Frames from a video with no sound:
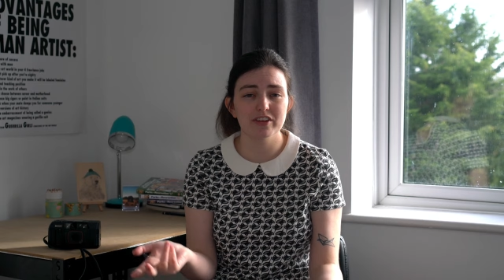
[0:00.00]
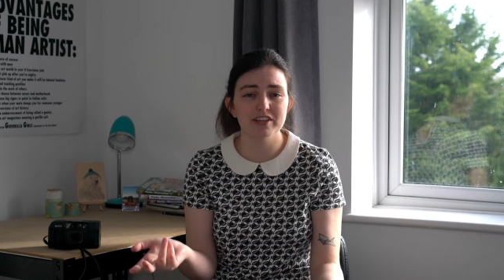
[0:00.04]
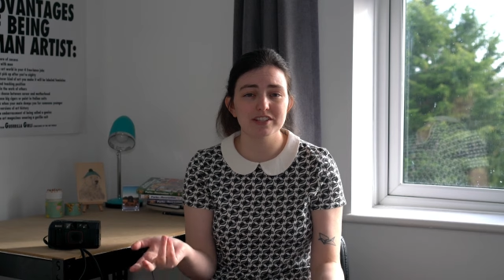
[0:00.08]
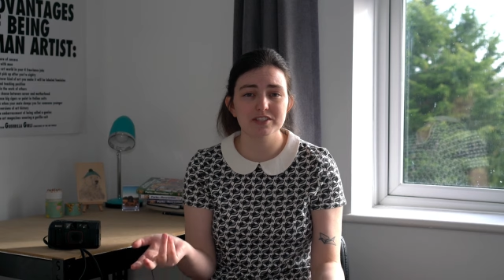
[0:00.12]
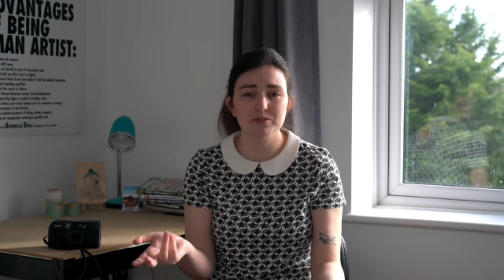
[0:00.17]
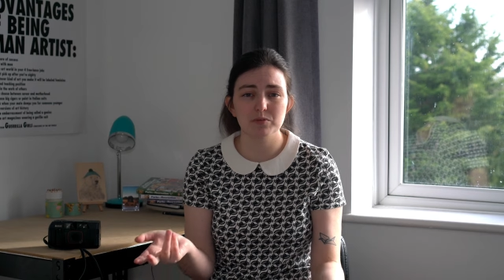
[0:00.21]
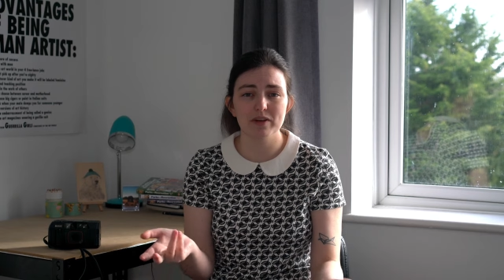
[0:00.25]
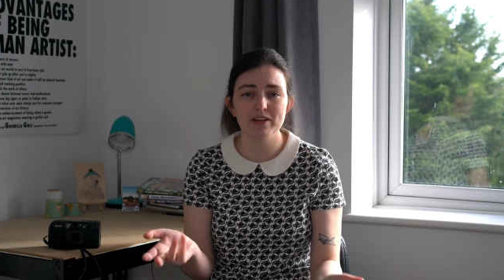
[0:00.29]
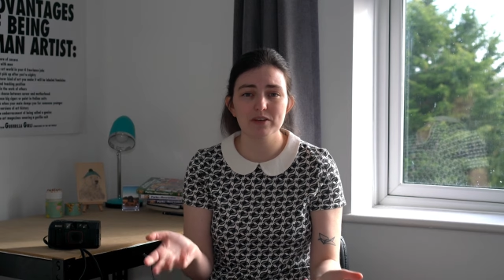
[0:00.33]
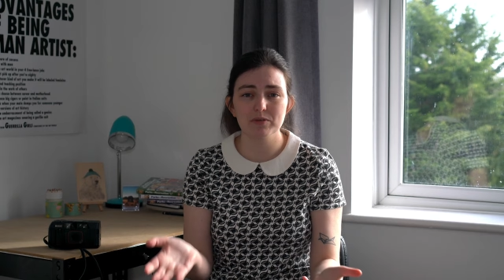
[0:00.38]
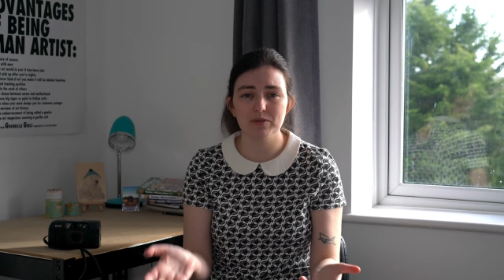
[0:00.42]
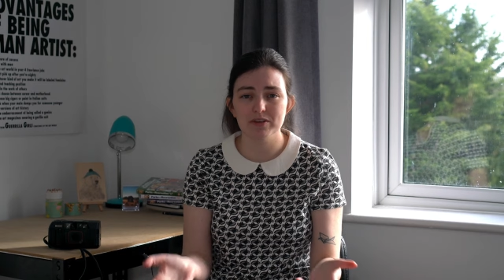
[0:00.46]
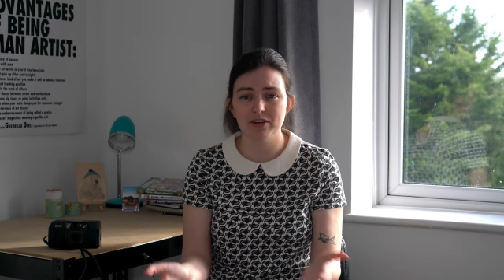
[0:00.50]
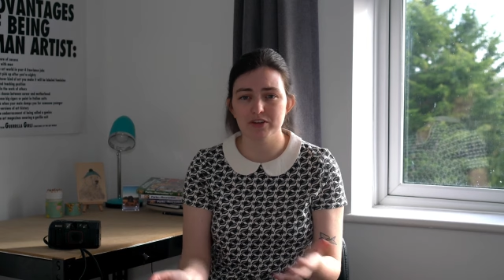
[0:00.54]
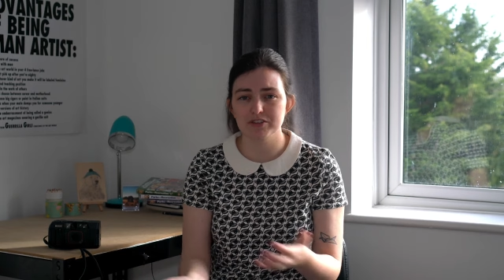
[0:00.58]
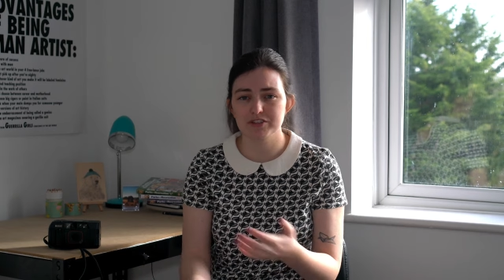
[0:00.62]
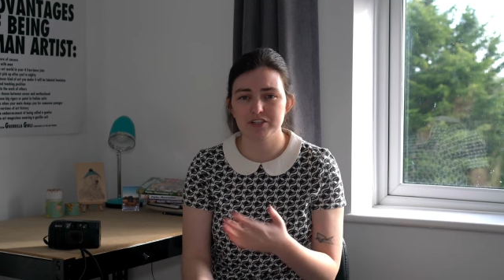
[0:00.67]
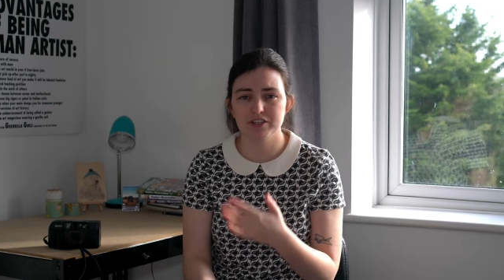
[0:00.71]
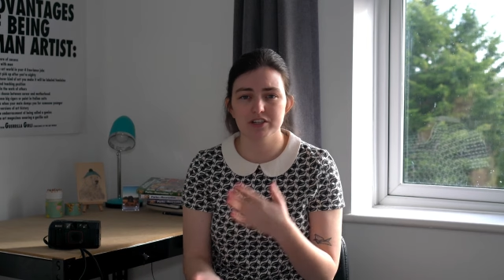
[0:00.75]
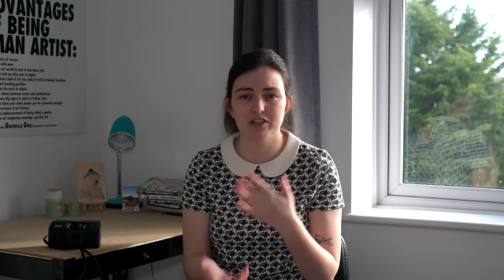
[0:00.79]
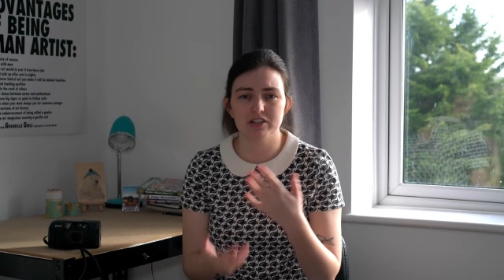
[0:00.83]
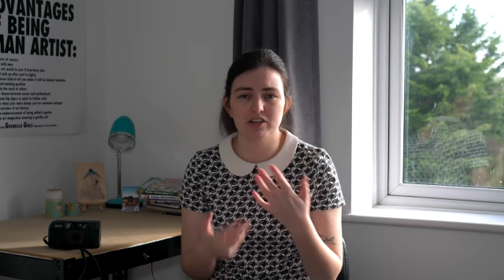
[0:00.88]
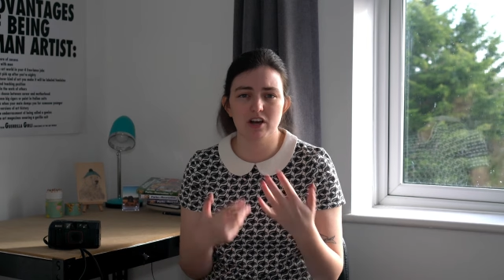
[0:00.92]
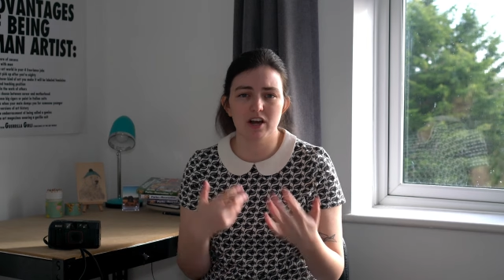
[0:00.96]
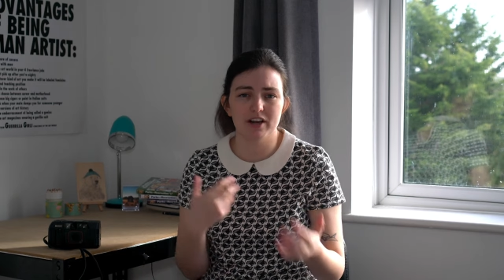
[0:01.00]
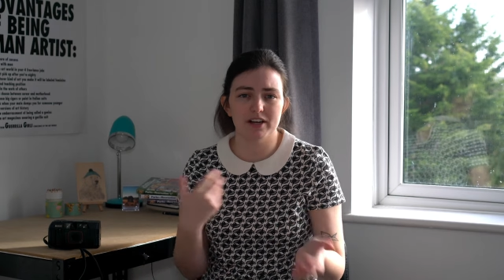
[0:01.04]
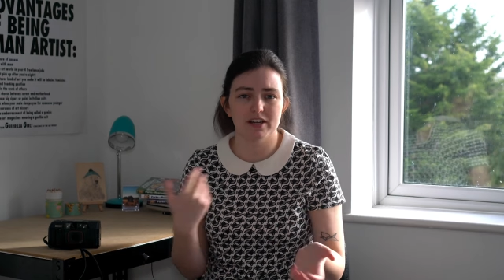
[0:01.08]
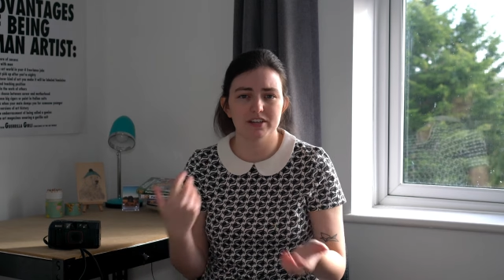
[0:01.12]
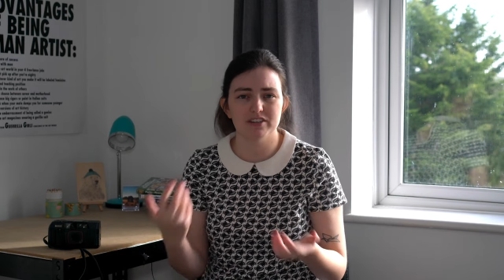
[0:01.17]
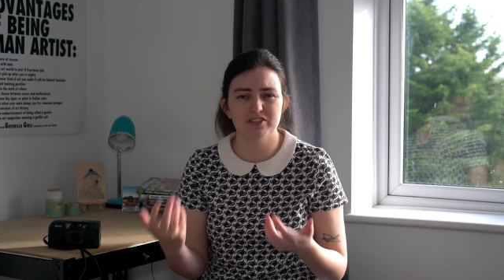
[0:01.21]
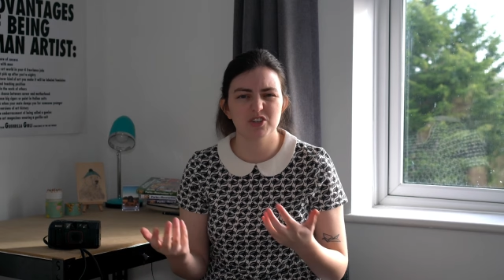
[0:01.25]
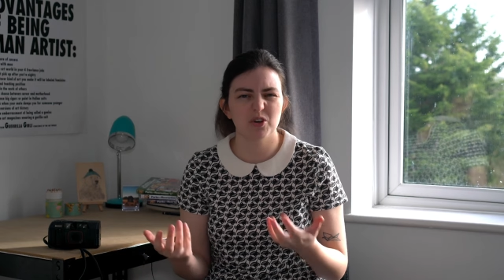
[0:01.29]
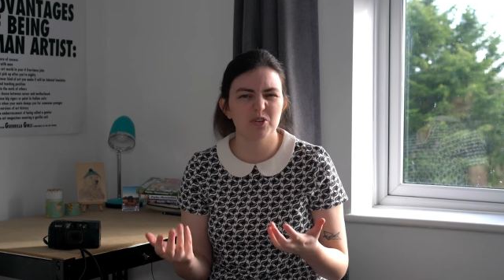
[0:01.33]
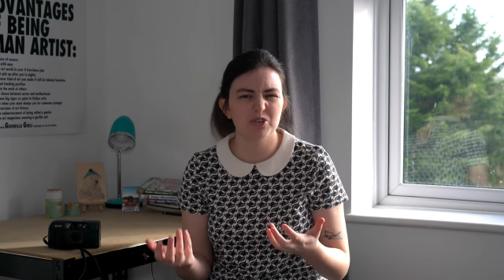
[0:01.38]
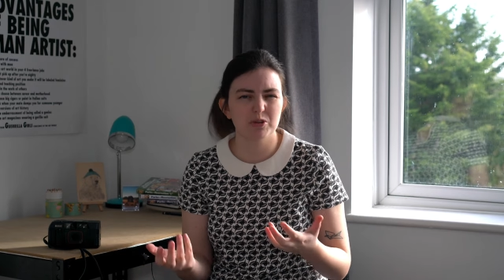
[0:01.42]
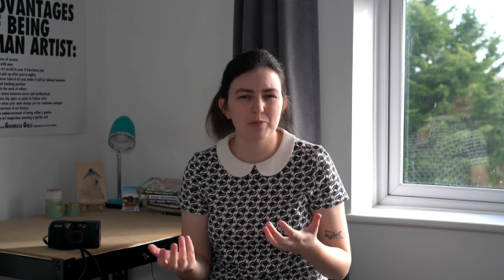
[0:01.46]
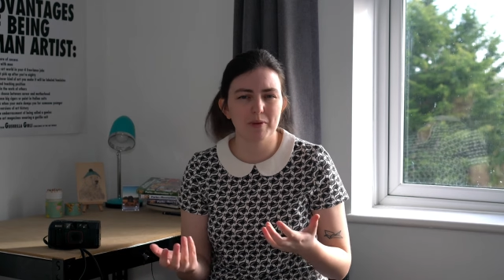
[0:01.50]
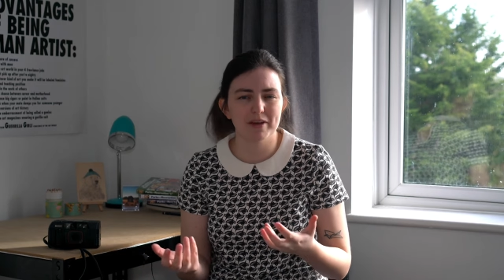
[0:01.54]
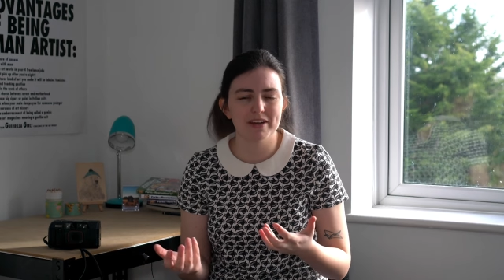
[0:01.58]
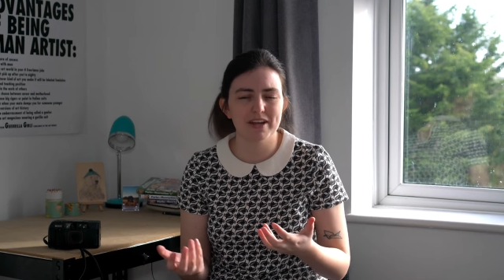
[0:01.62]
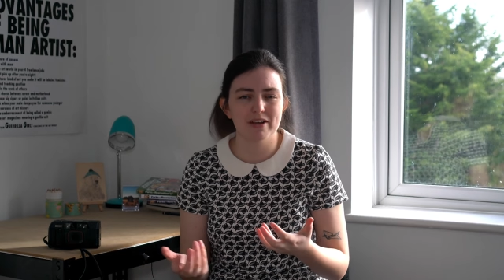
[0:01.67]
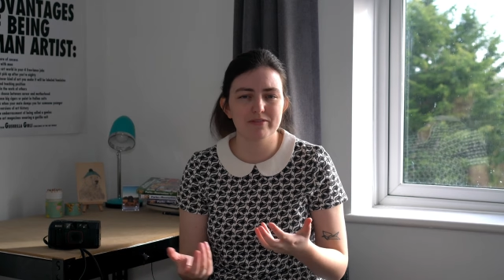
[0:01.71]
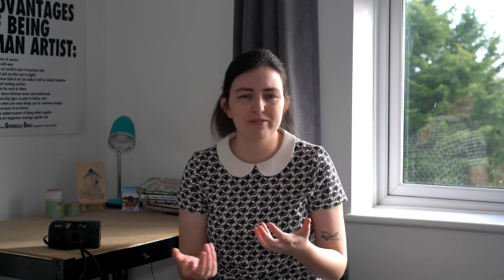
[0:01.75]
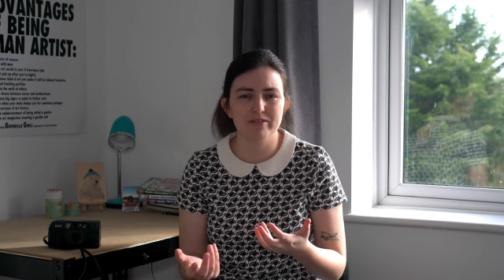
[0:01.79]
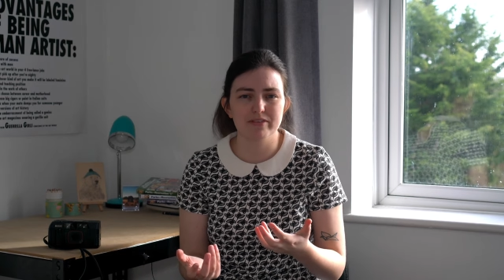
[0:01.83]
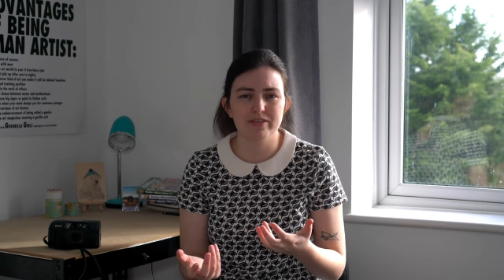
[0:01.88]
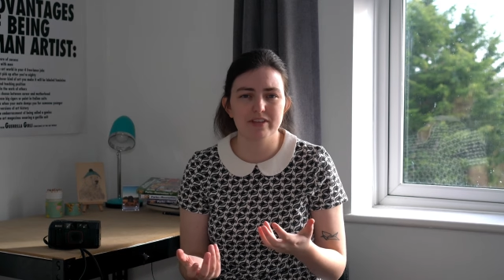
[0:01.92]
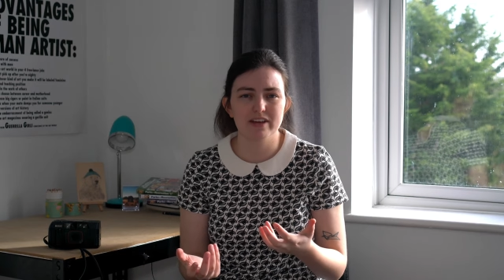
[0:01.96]
this week, when I was going to kind of document
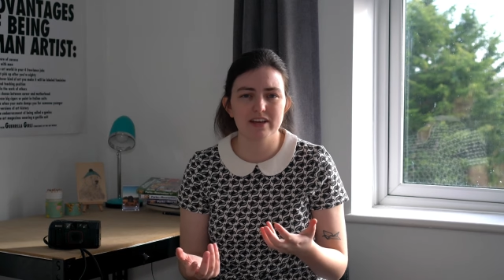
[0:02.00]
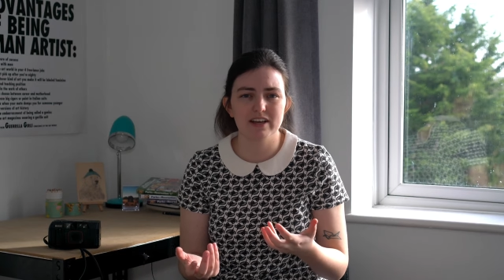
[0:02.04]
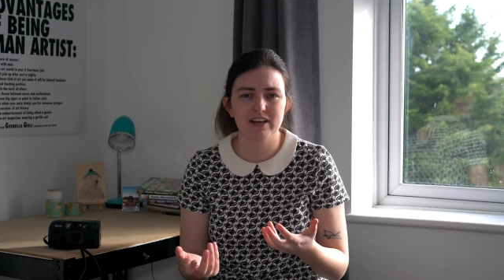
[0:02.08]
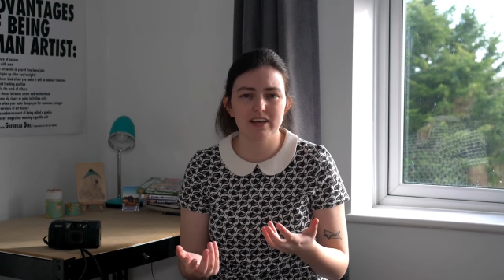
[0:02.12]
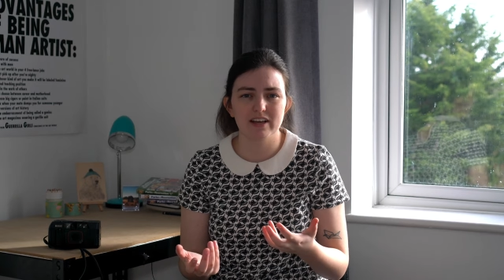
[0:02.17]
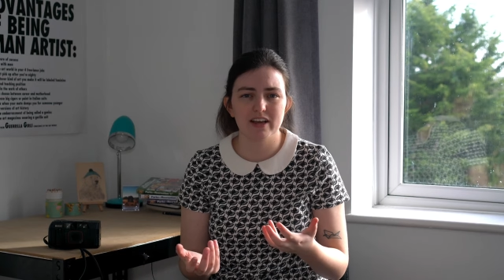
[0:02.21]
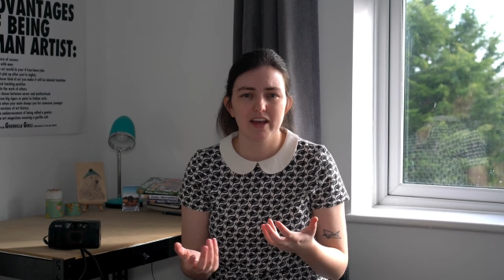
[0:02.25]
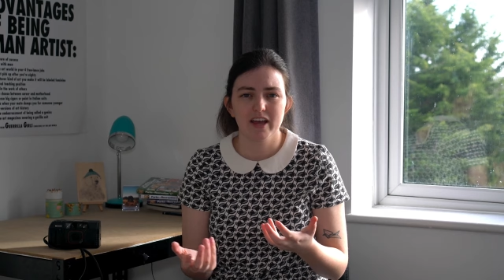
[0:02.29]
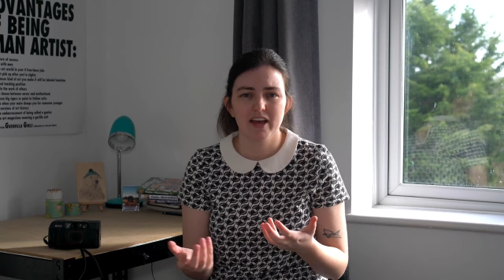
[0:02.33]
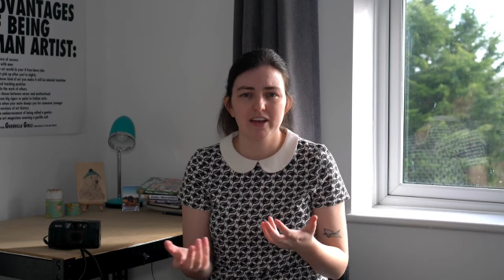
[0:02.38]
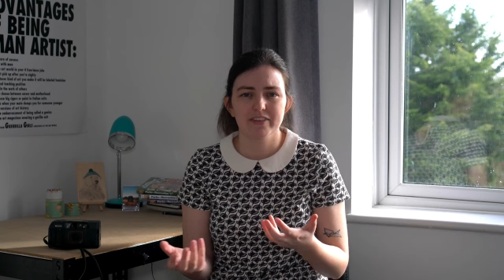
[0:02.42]
everything,